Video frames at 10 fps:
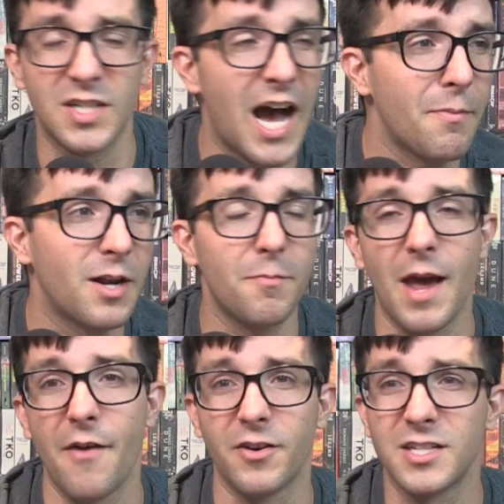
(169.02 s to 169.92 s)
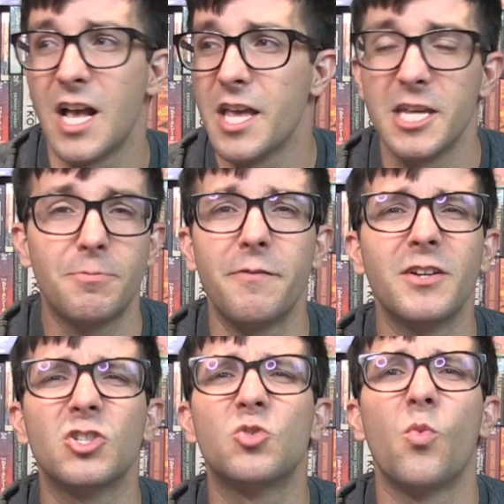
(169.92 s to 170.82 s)
Top Gun Mavericks. He's probably
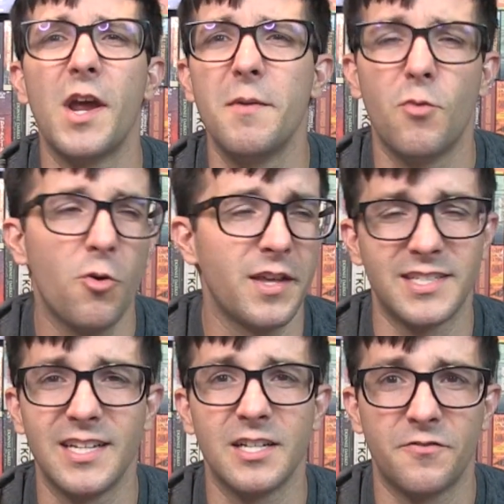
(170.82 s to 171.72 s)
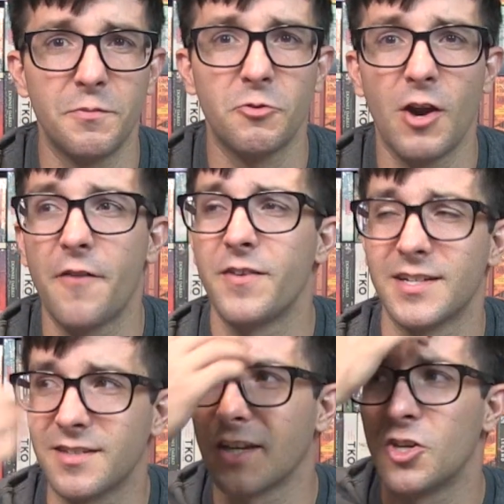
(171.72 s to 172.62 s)
done way more that's in his filmography.
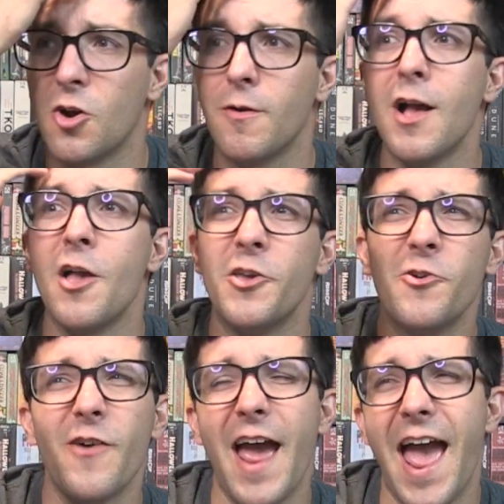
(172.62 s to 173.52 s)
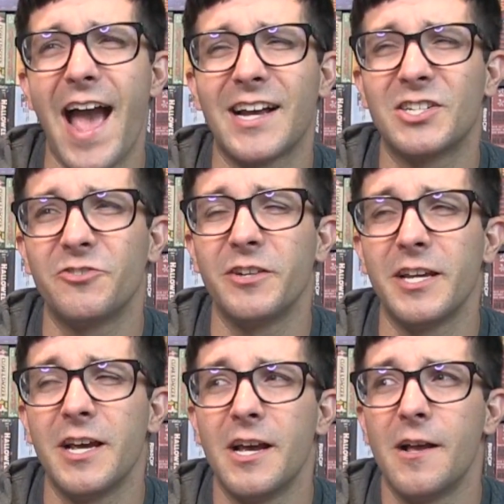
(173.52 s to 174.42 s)
That's like, yo, you're
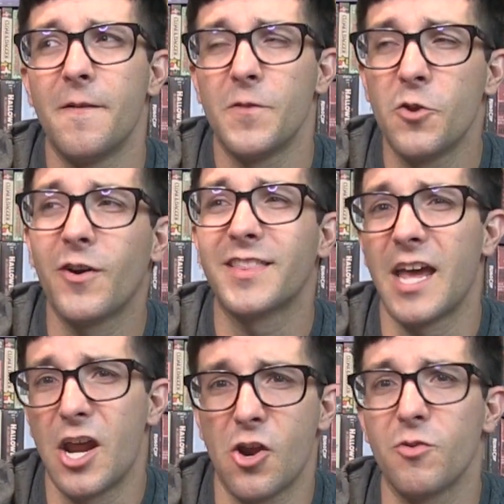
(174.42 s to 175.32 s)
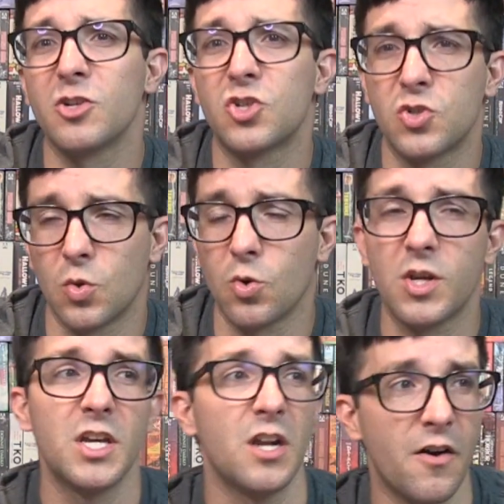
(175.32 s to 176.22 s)
actually, you're like the Aaron
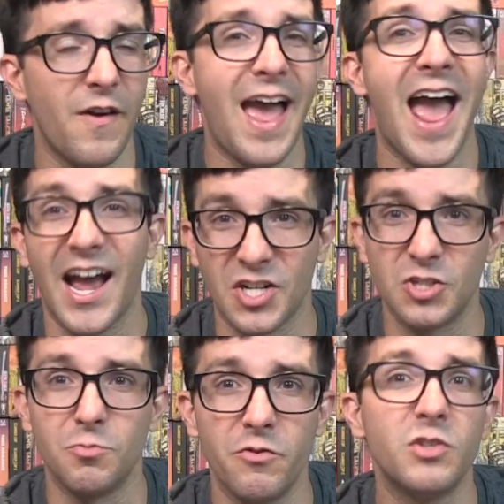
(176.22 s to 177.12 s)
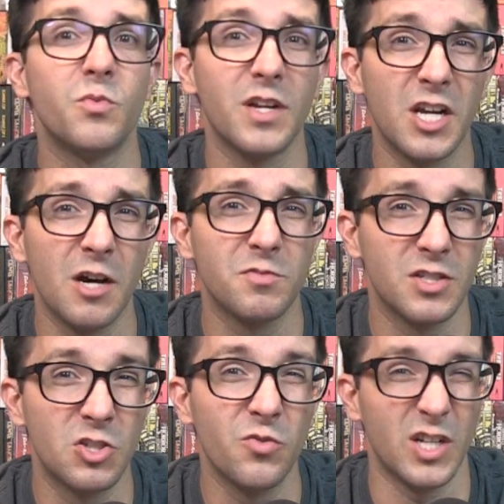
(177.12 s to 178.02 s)
Sorkin of action movies when it comes to
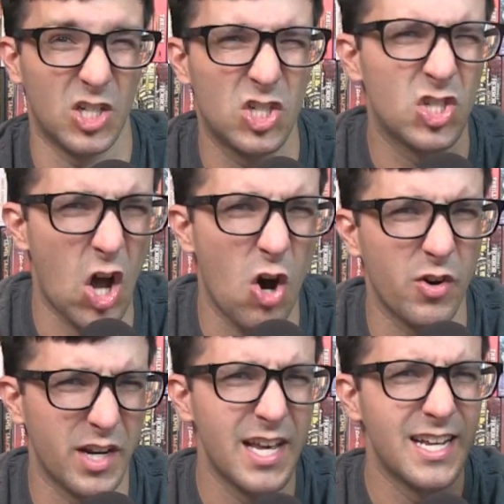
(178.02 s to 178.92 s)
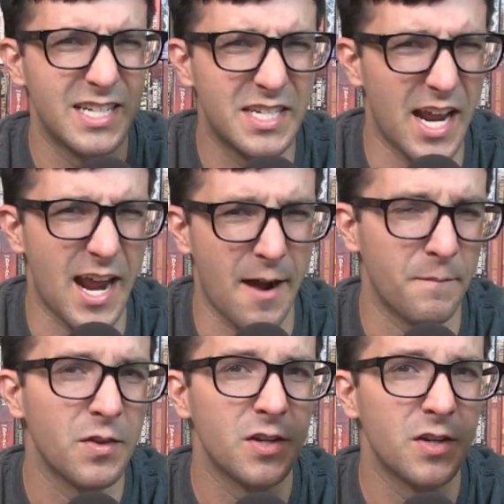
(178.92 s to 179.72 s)
doing a solid damn